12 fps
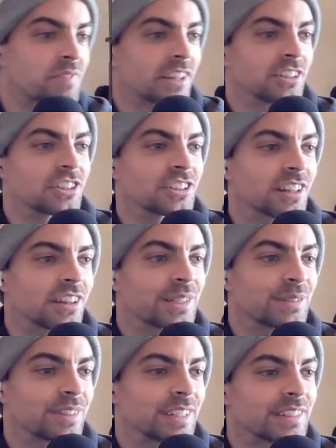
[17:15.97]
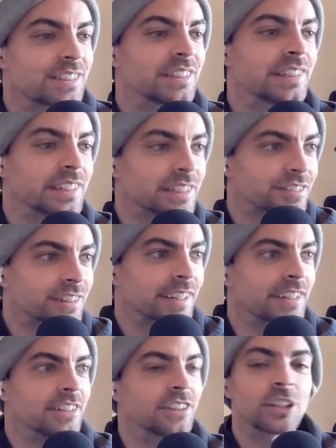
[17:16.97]
there's just a lot of like
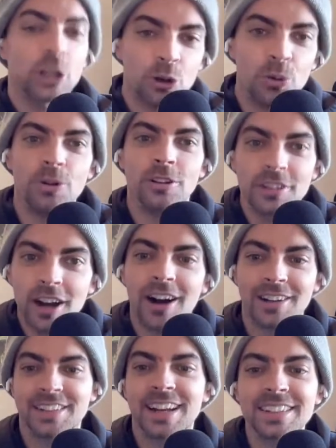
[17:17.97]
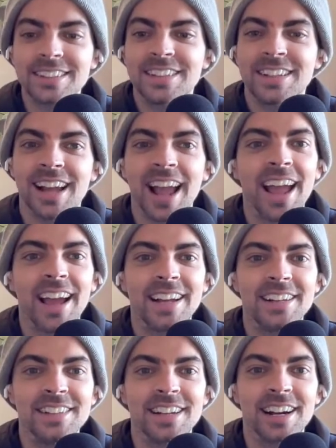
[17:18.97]
significant, cool content,
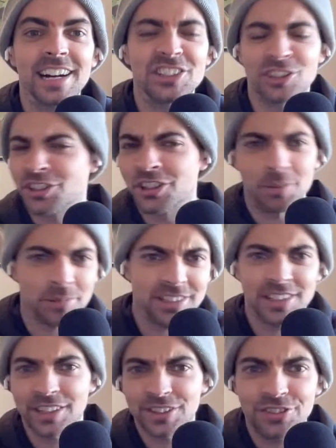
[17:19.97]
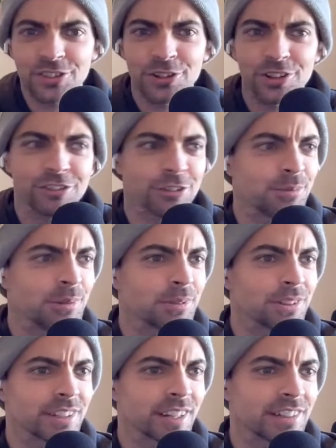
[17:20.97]
and so I'm excited for
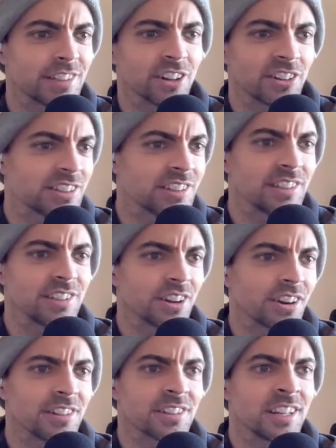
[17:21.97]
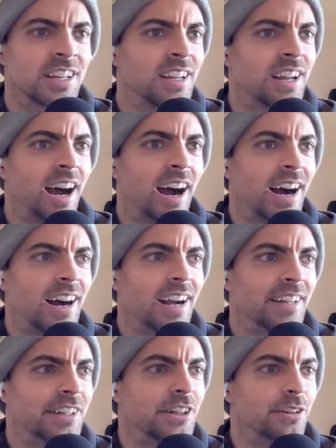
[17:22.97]
people to kind of start to see stars,
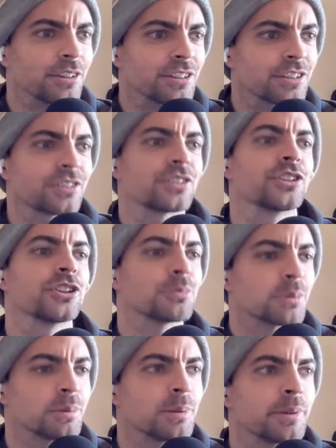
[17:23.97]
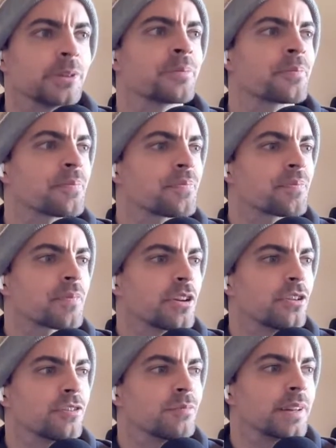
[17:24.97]
and I know there's a group of people
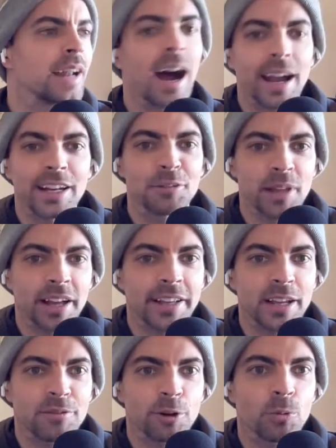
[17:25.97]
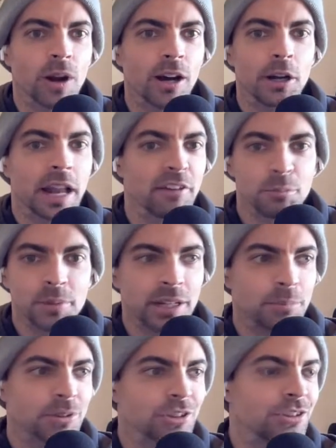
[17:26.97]
who've been eyeing up that game for a while and haven't been
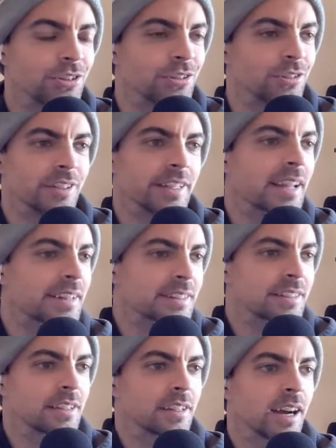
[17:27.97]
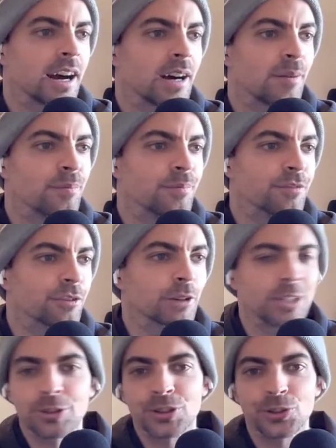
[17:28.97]
able to get it for
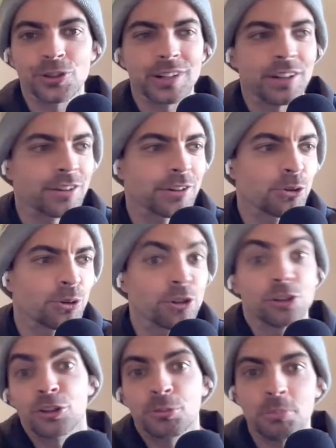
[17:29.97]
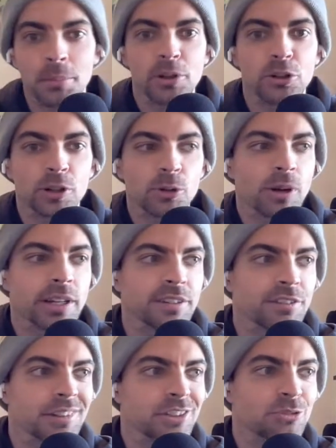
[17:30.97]
one reason or another, or who are
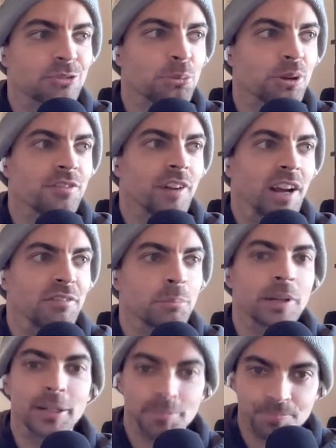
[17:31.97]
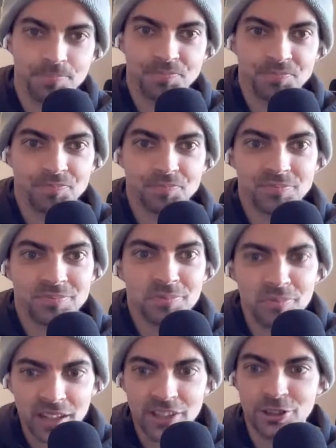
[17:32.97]
waiting for this 1.5 update.
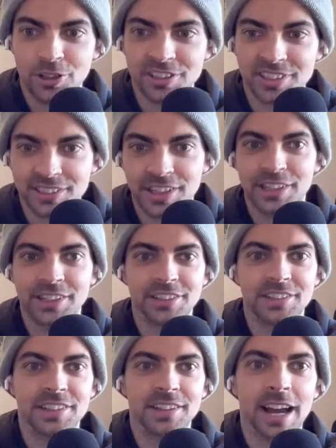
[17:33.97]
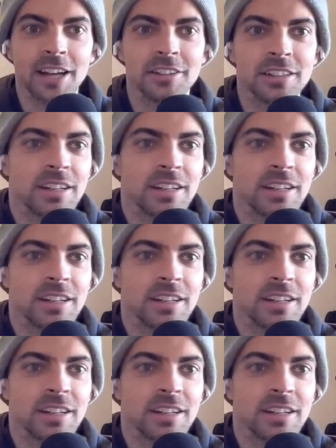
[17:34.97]
So it's exciting to see that.